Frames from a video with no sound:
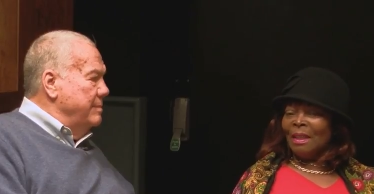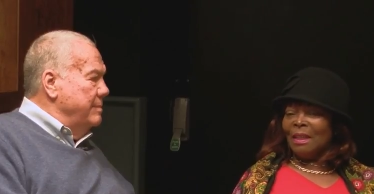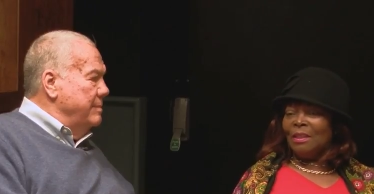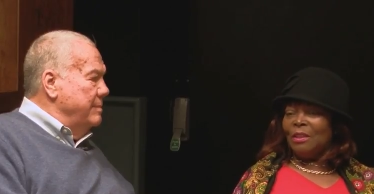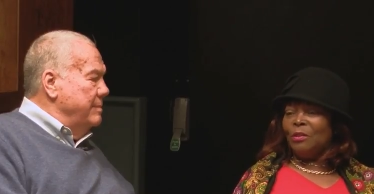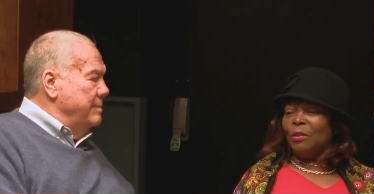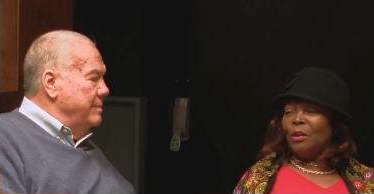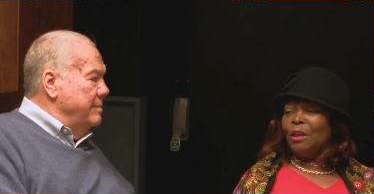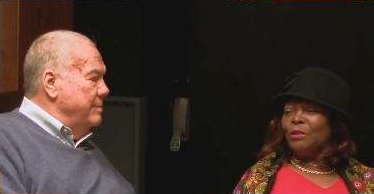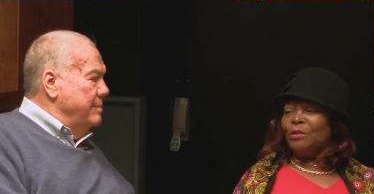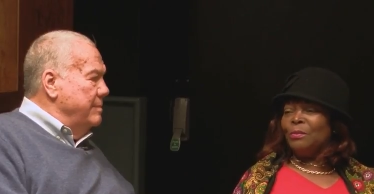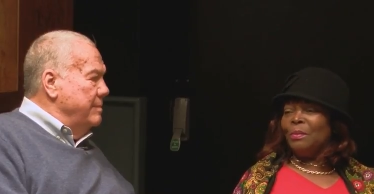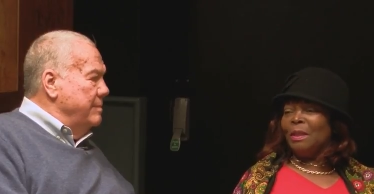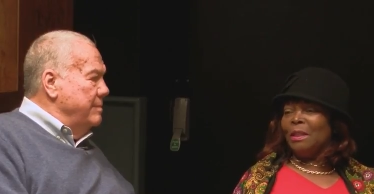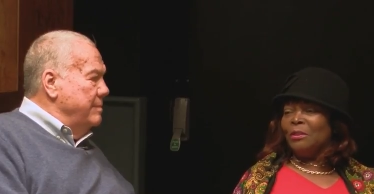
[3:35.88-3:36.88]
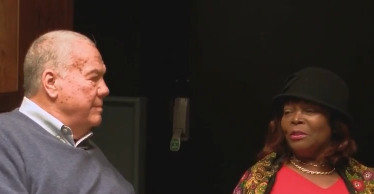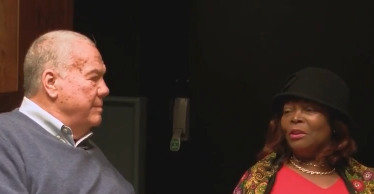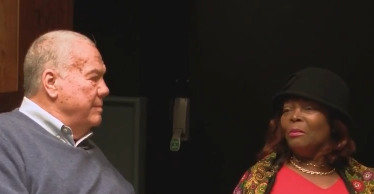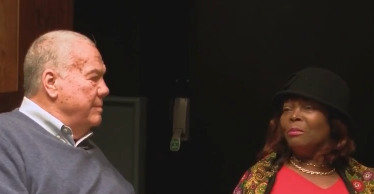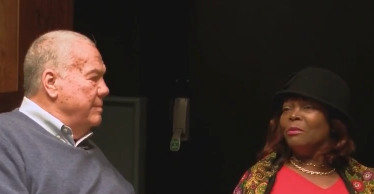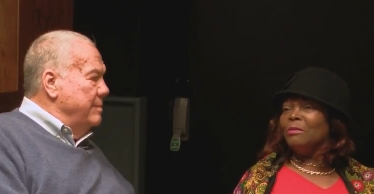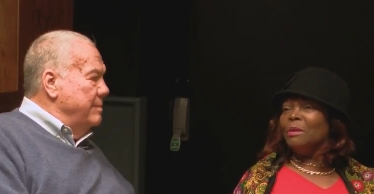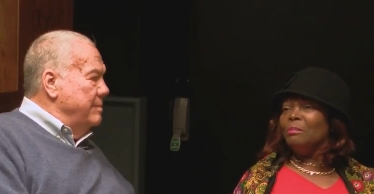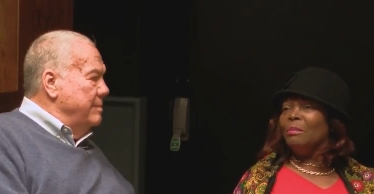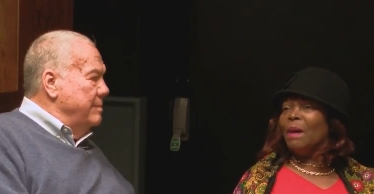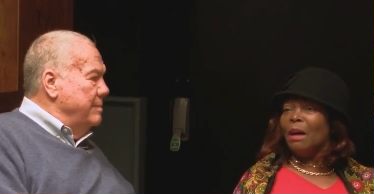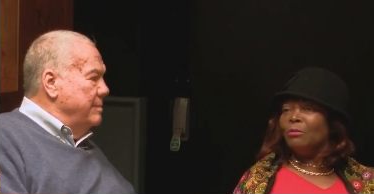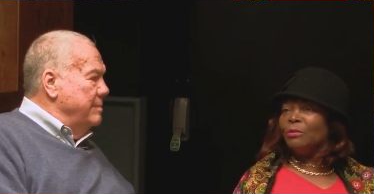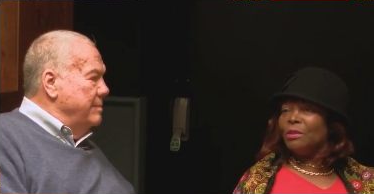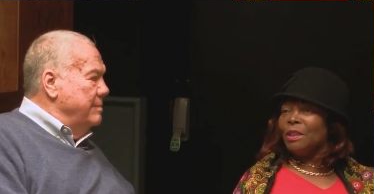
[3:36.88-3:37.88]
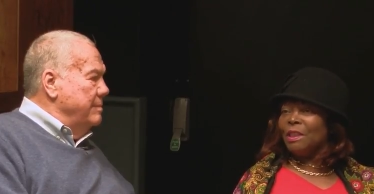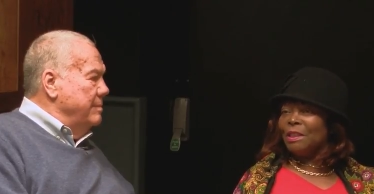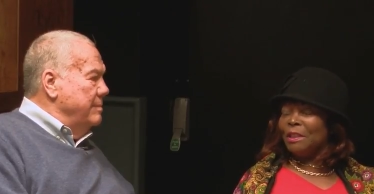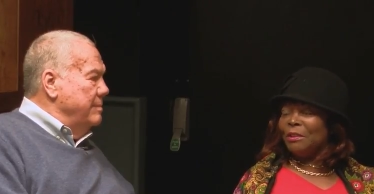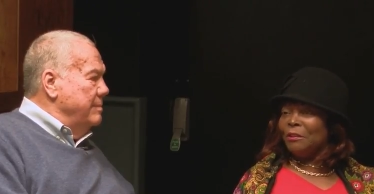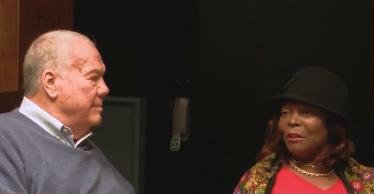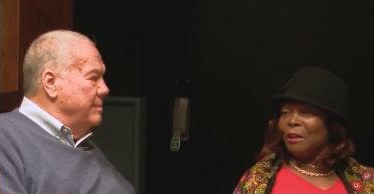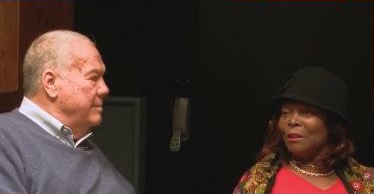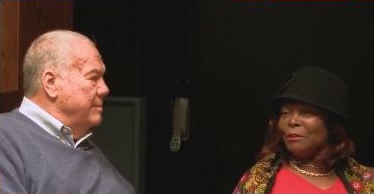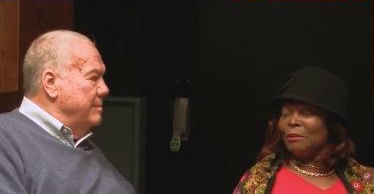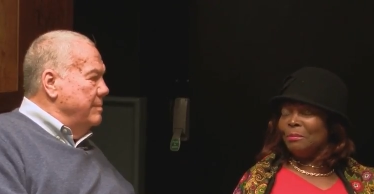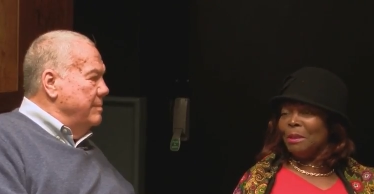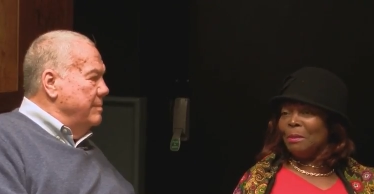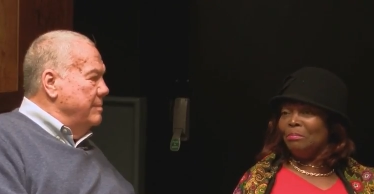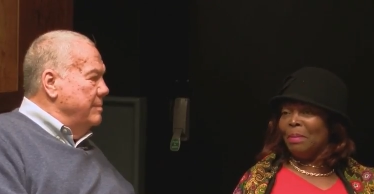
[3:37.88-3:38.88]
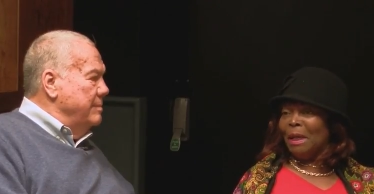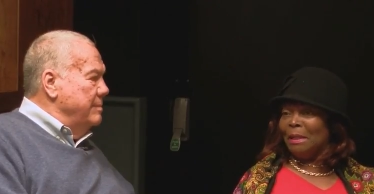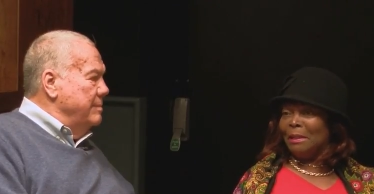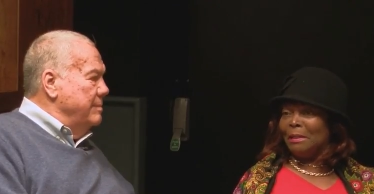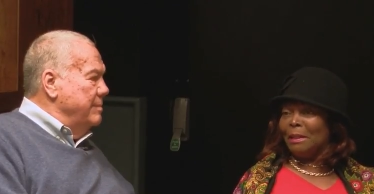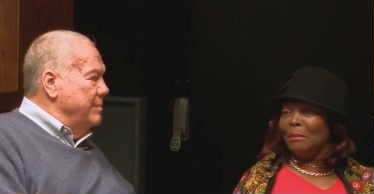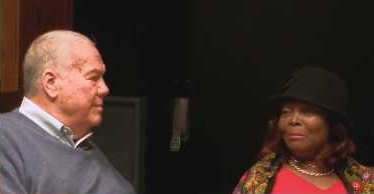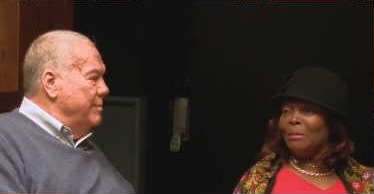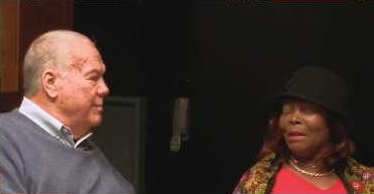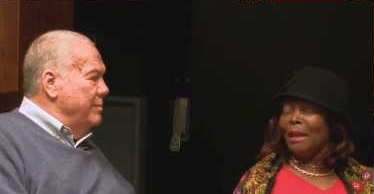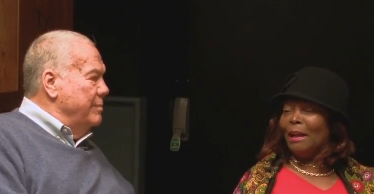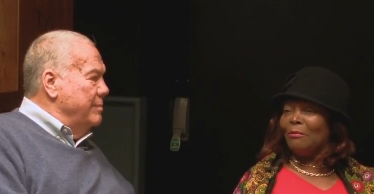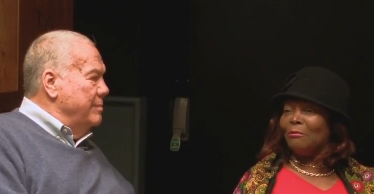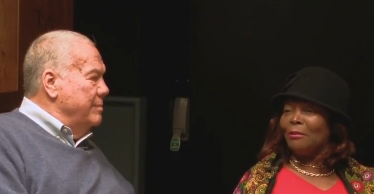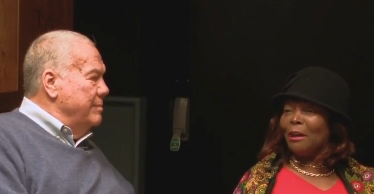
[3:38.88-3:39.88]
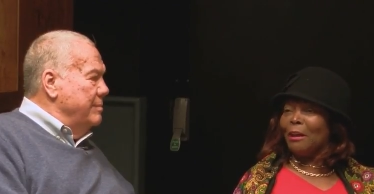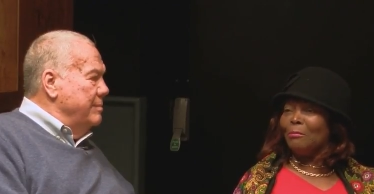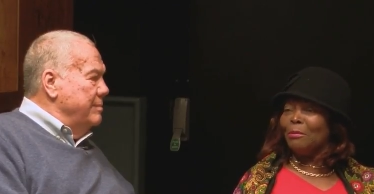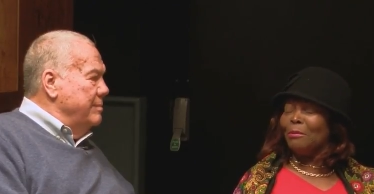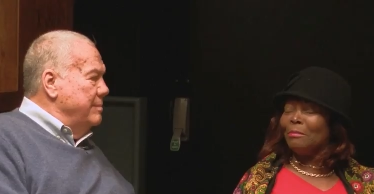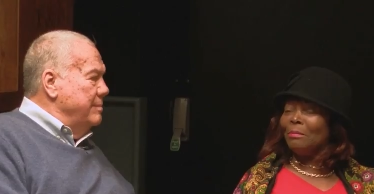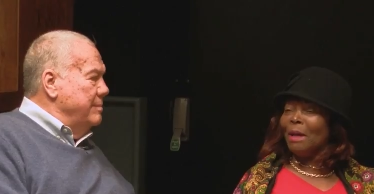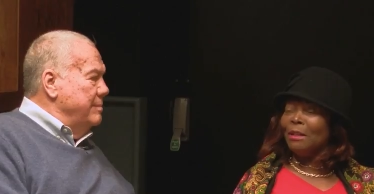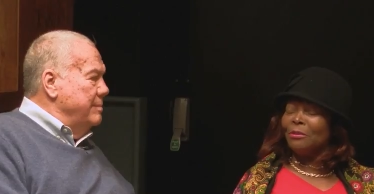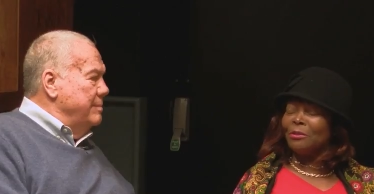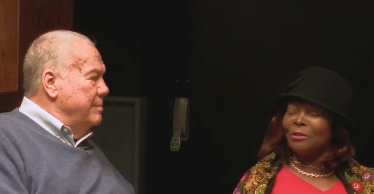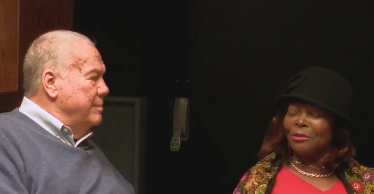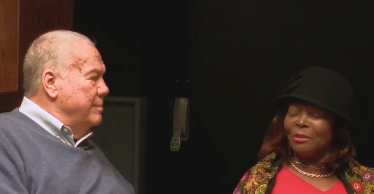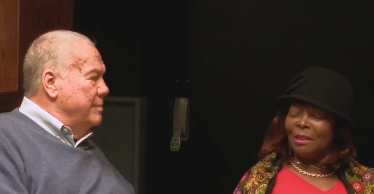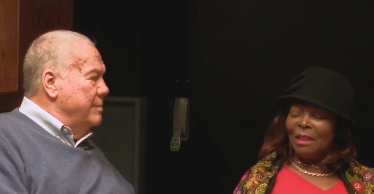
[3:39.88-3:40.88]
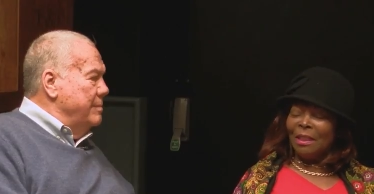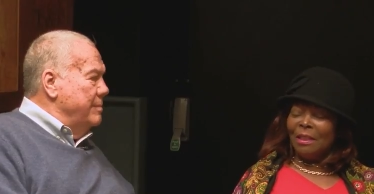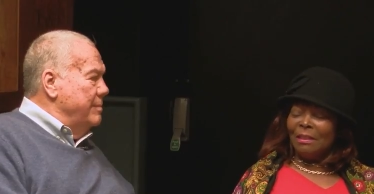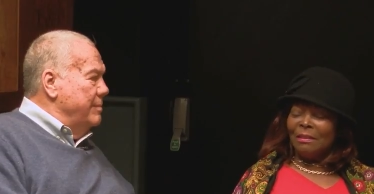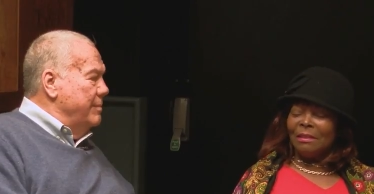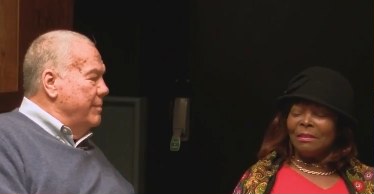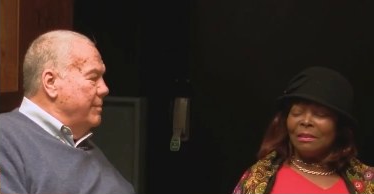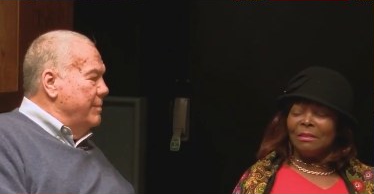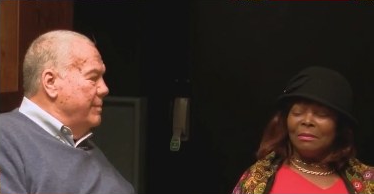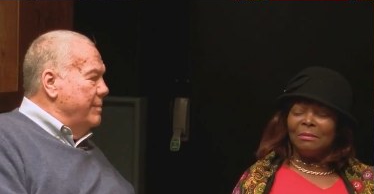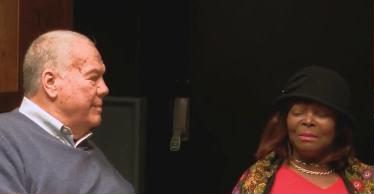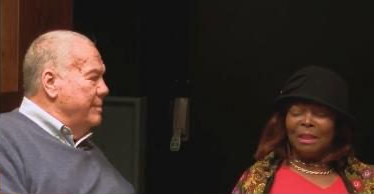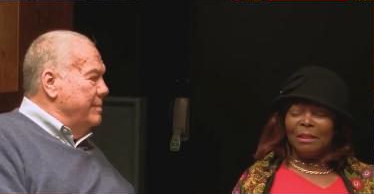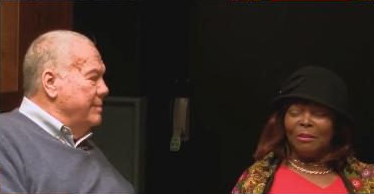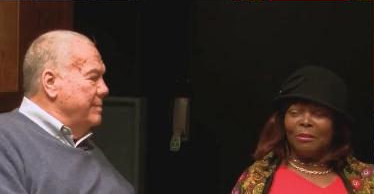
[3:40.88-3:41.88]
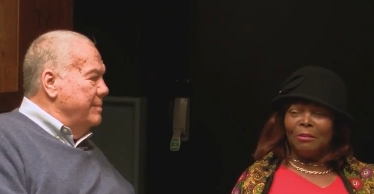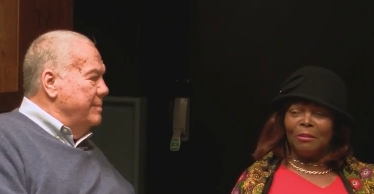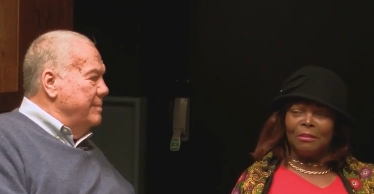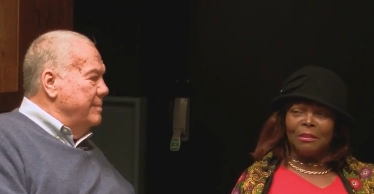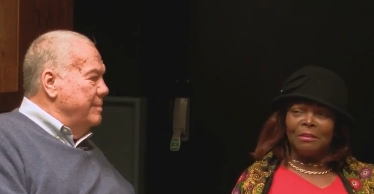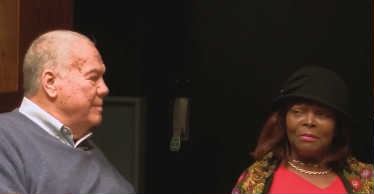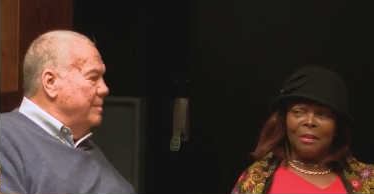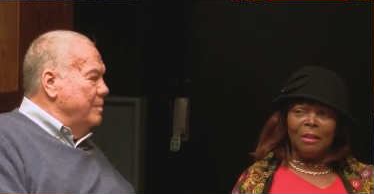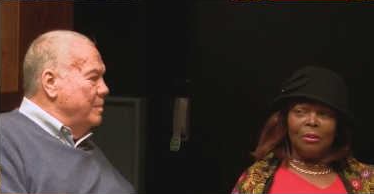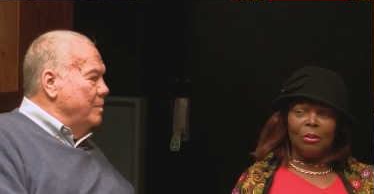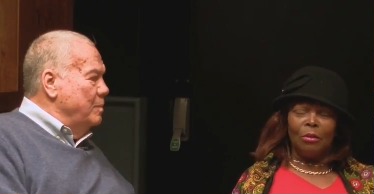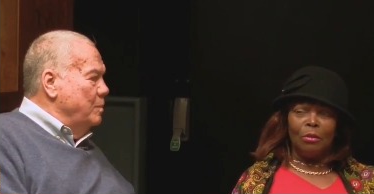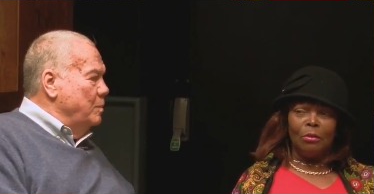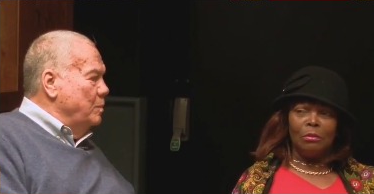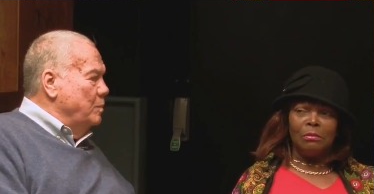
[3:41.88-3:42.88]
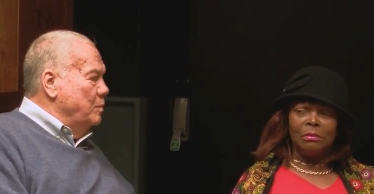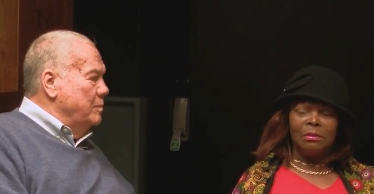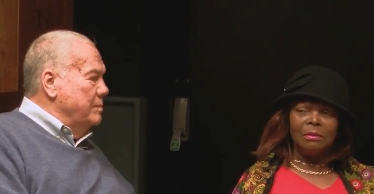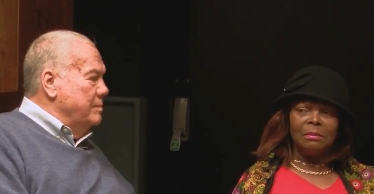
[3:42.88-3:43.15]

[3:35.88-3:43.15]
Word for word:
Speaker 1: Are you going to be on top of a mountain? Are you going to be bedded up there for a couple of months? So I said, oh, my God, it's very cold.